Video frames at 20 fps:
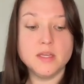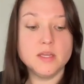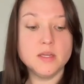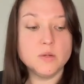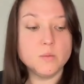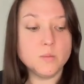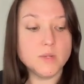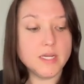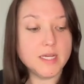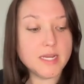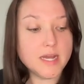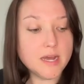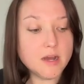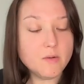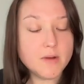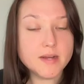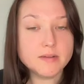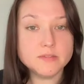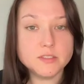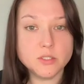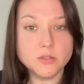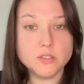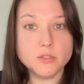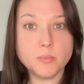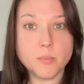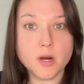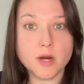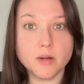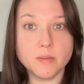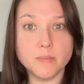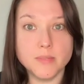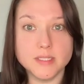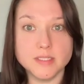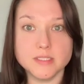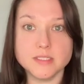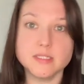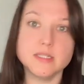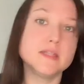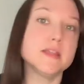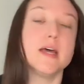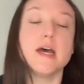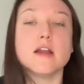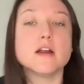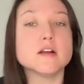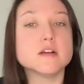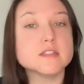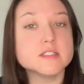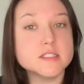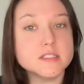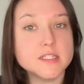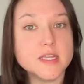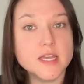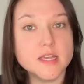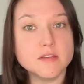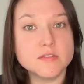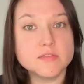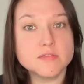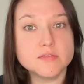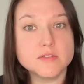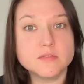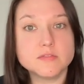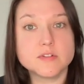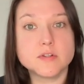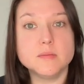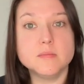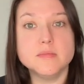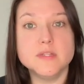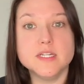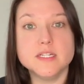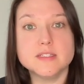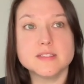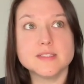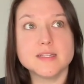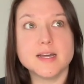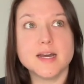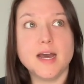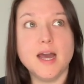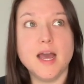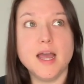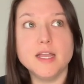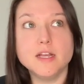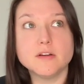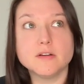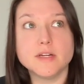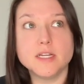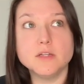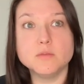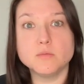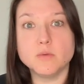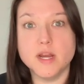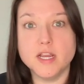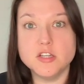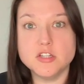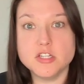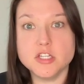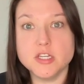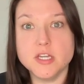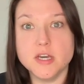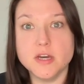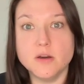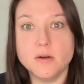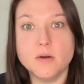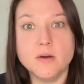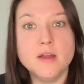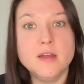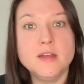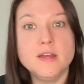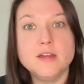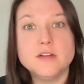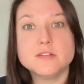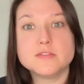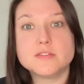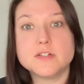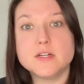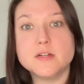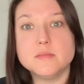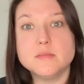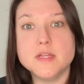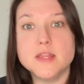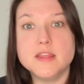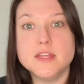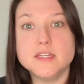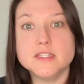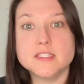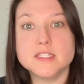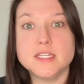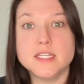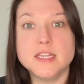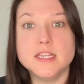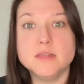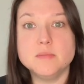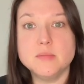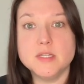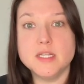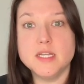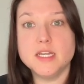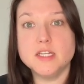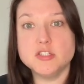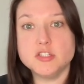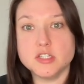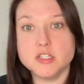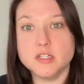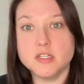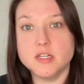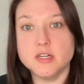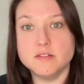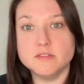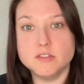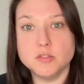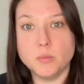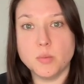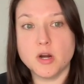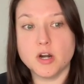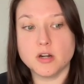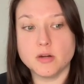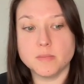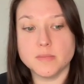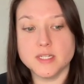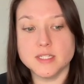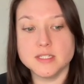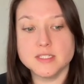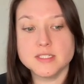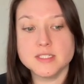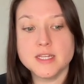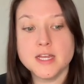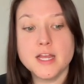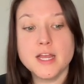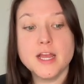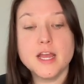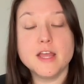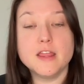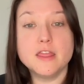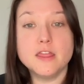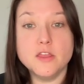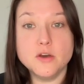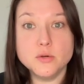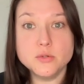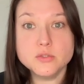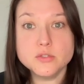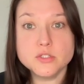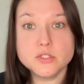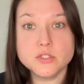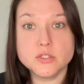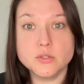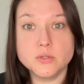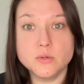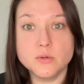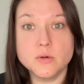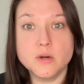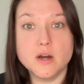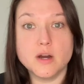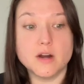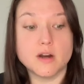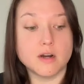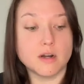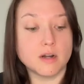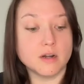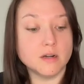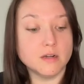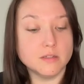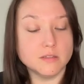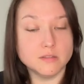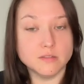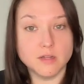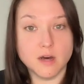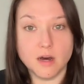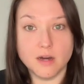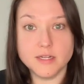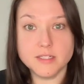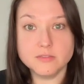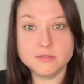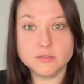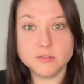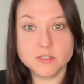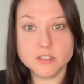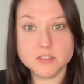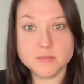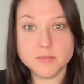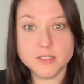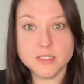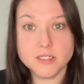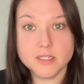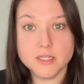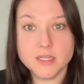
We now have two departments that are safe from this hiring ratio, from this elimination of departments, and those two are law enforcement